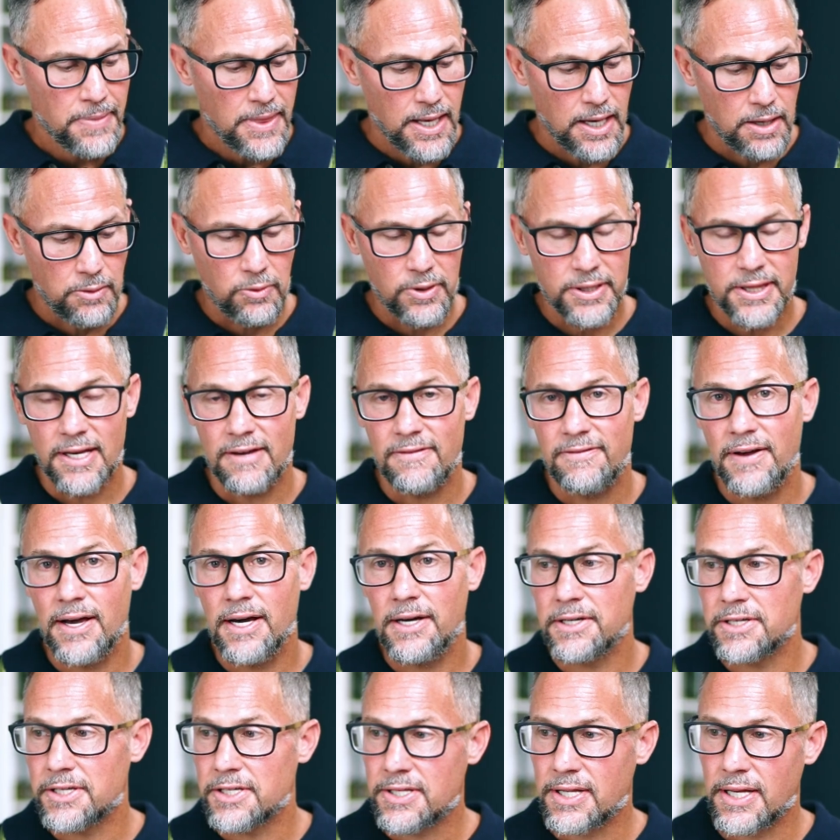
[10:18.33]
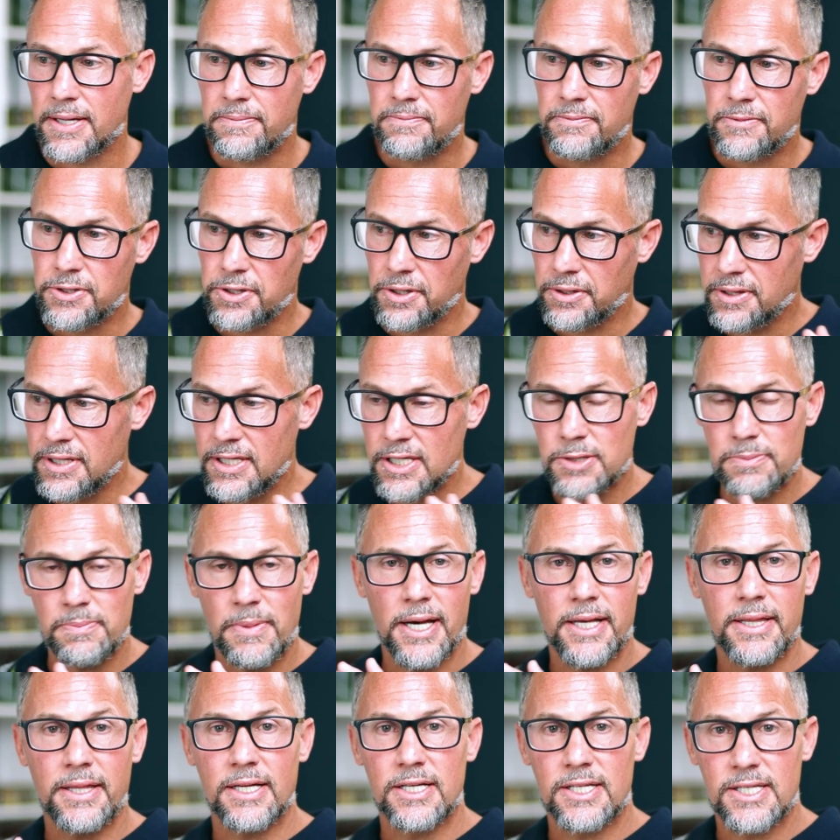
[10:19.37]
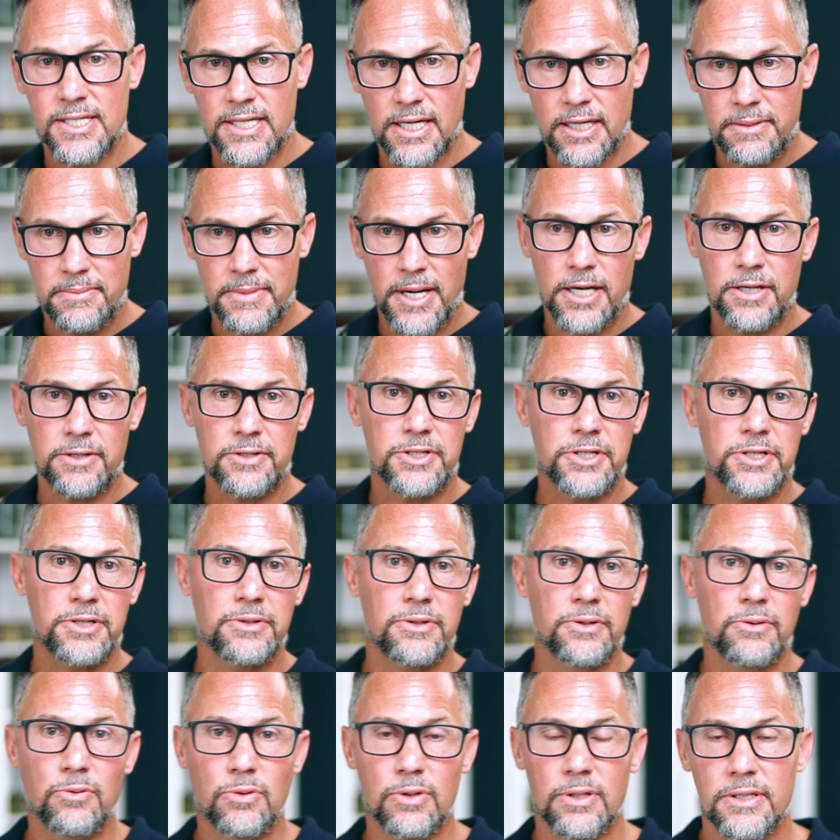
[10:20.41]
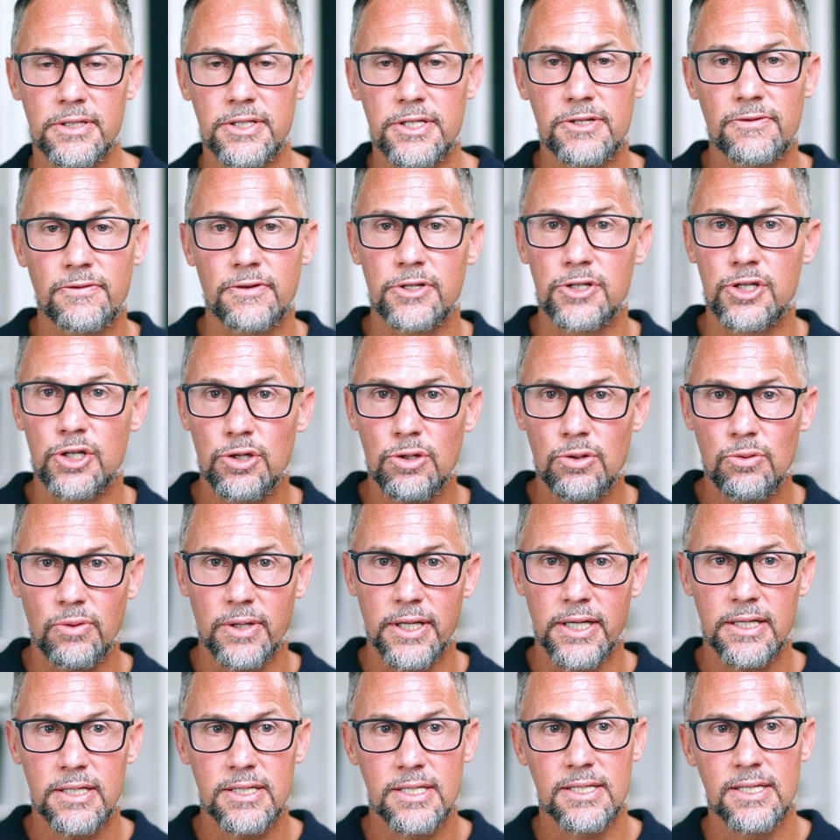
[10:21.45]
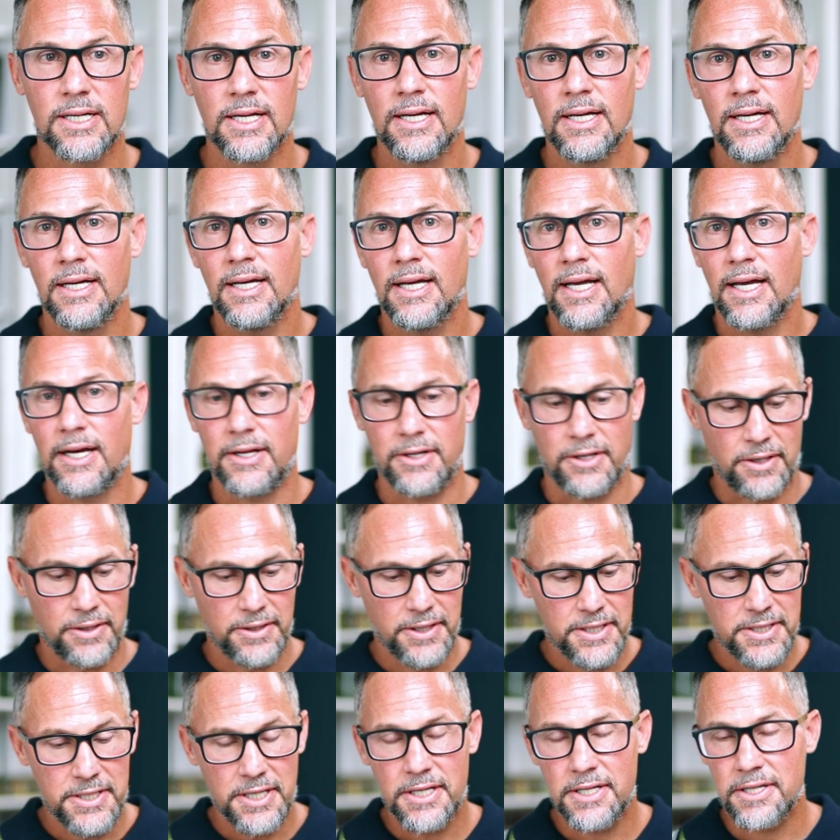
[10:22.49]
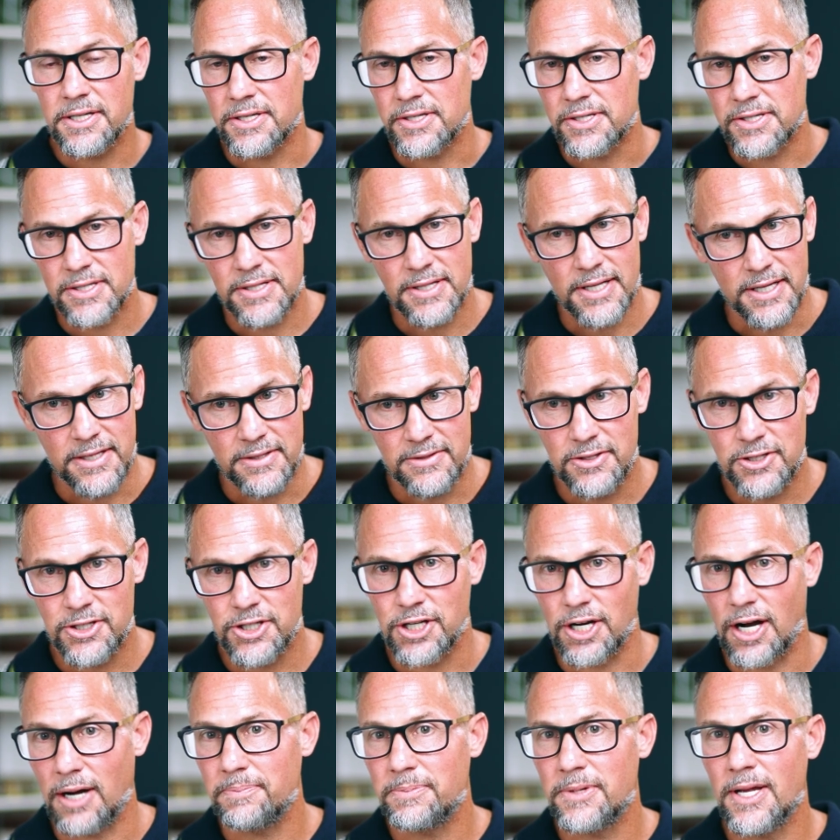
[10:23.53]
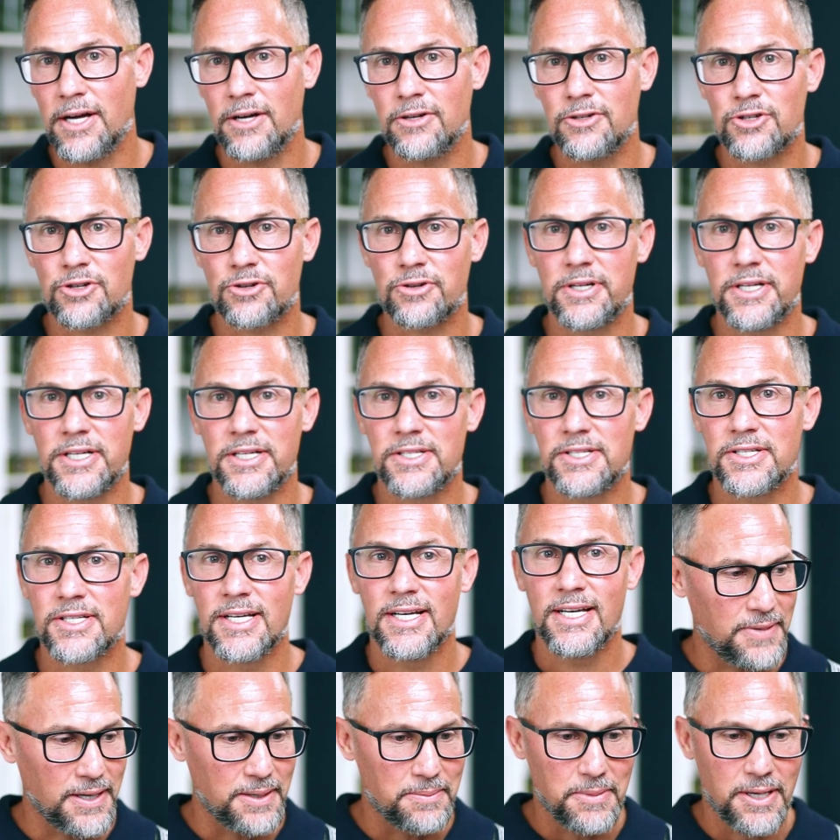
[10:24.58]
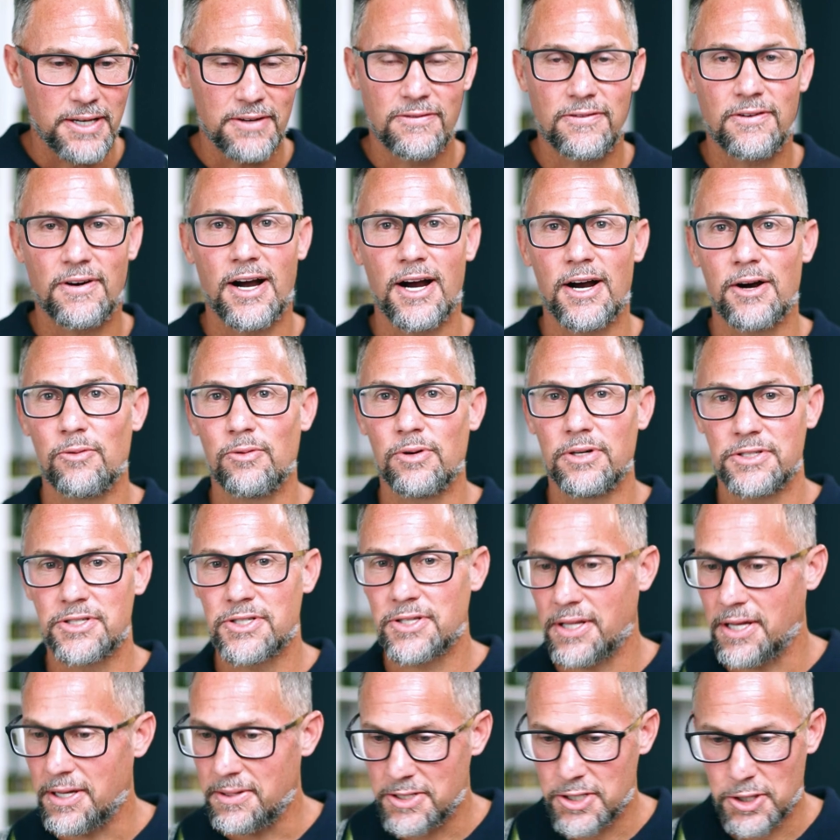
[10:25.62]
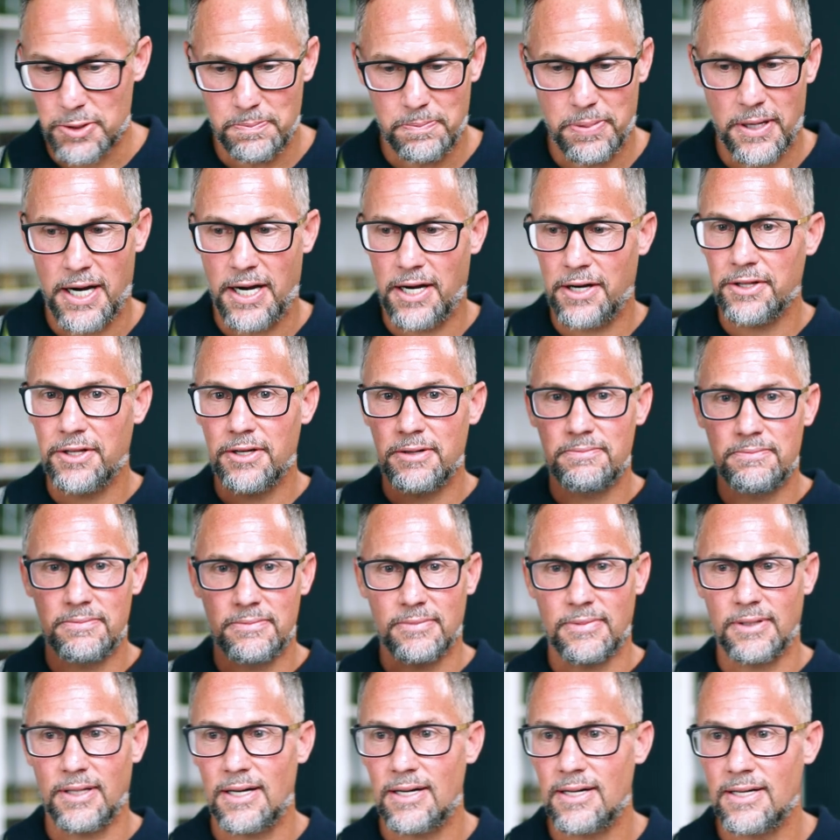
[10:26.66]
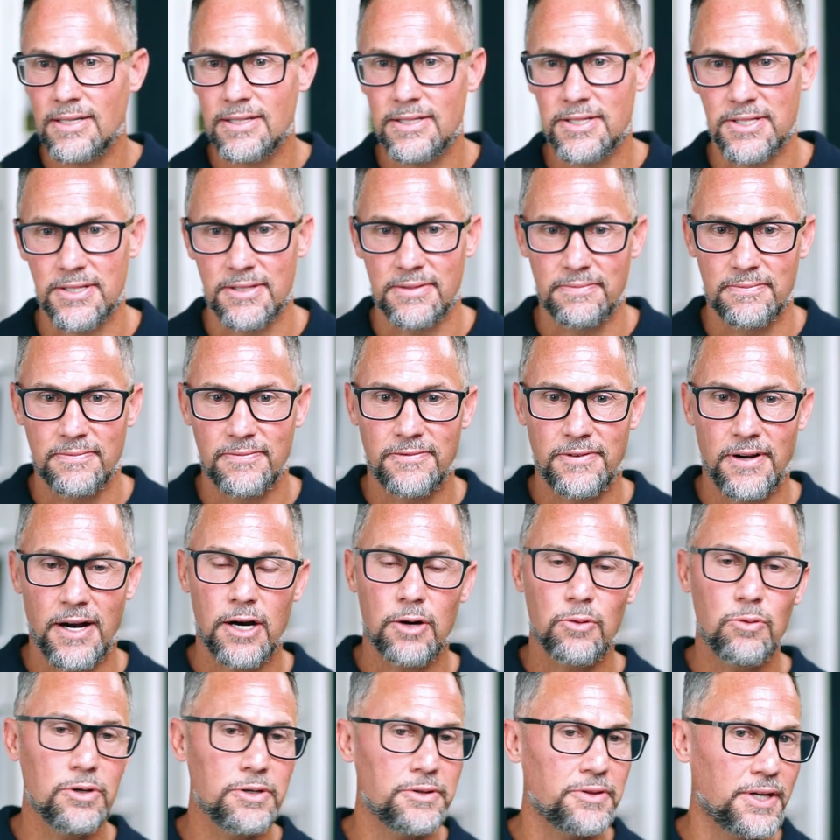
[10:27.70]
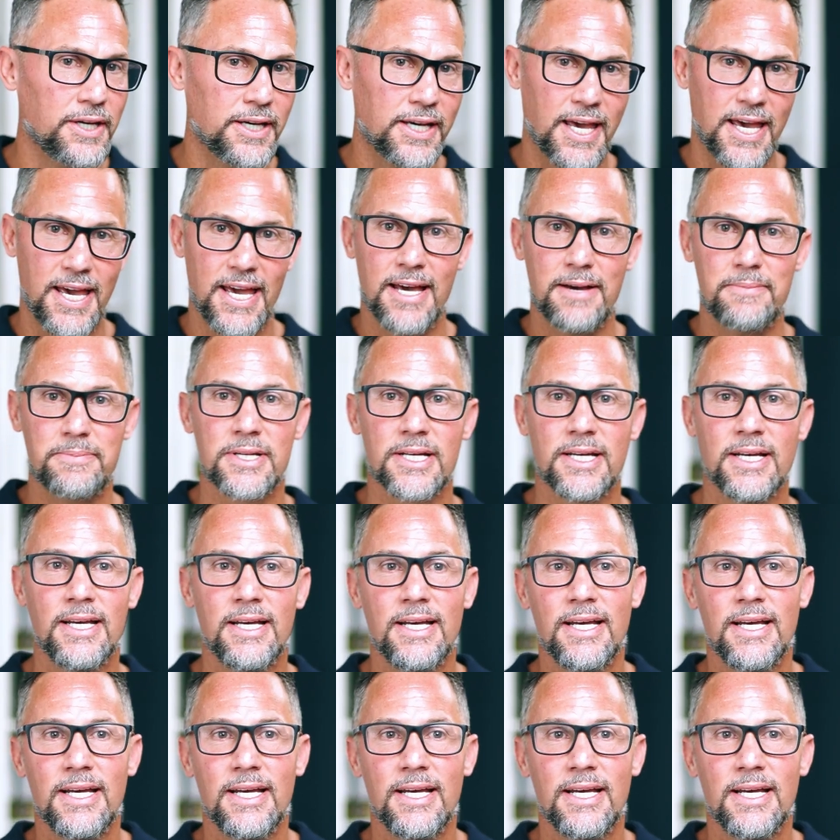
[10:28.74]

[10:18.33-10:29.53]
And what they found is they took these men, they sent them out to the woods for two weeks, and all they did is they chopped down trees and made firewood. So they just piled up logs and firewood and they camped.